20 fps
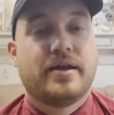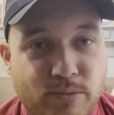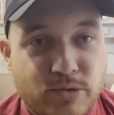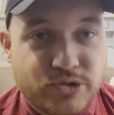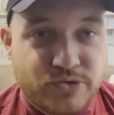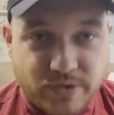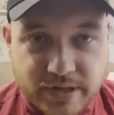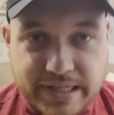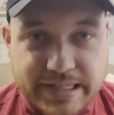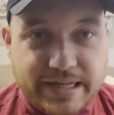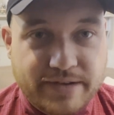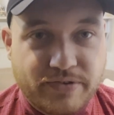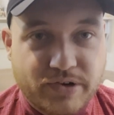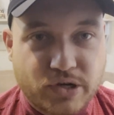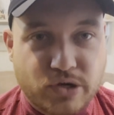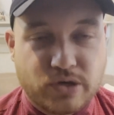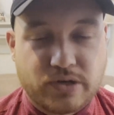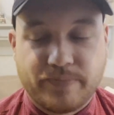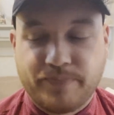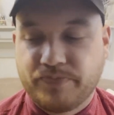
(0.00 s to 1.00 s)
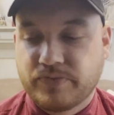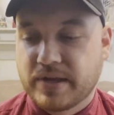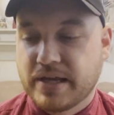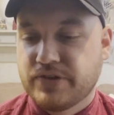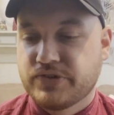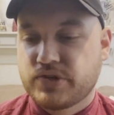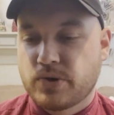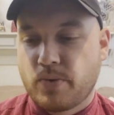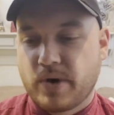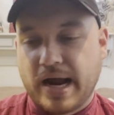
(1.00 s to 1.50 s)
was really difficult. And
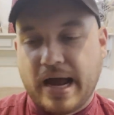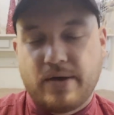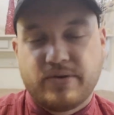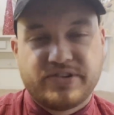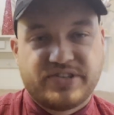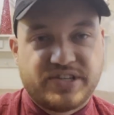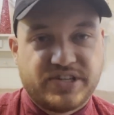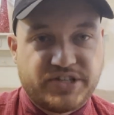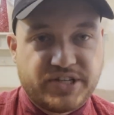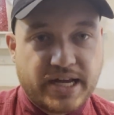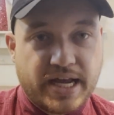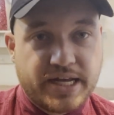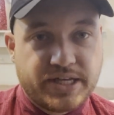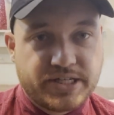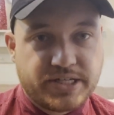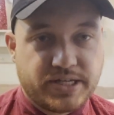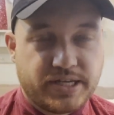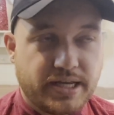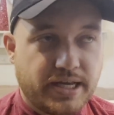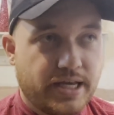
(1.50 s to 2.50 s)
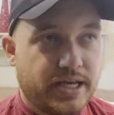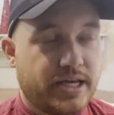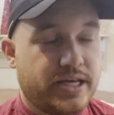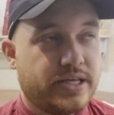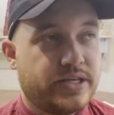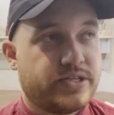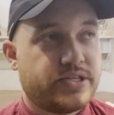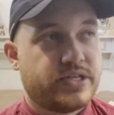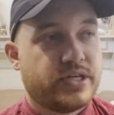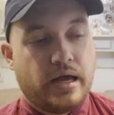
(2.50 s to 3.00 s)
so what I would suggest
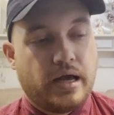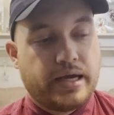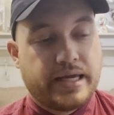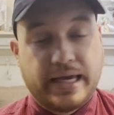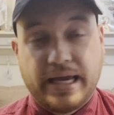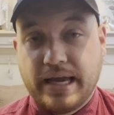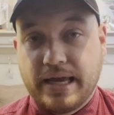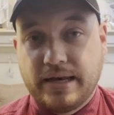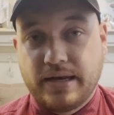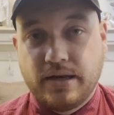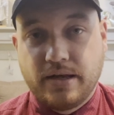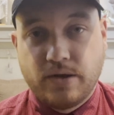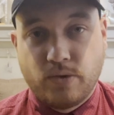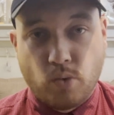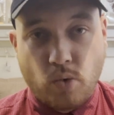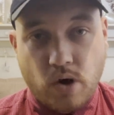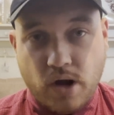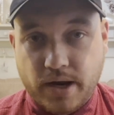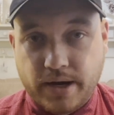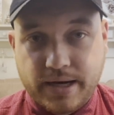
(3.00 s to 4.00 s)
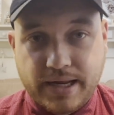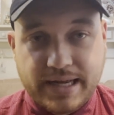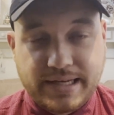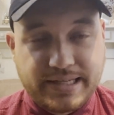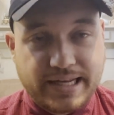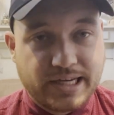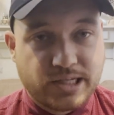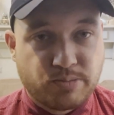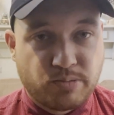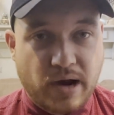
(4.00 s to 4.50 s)
is, again, one, it
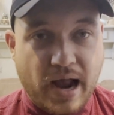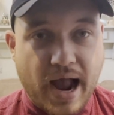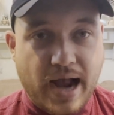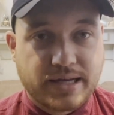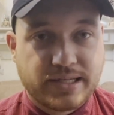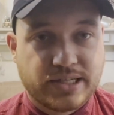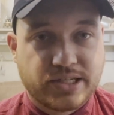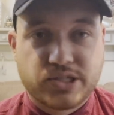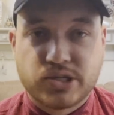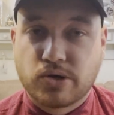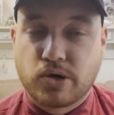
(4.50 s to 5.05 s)
takes practice. So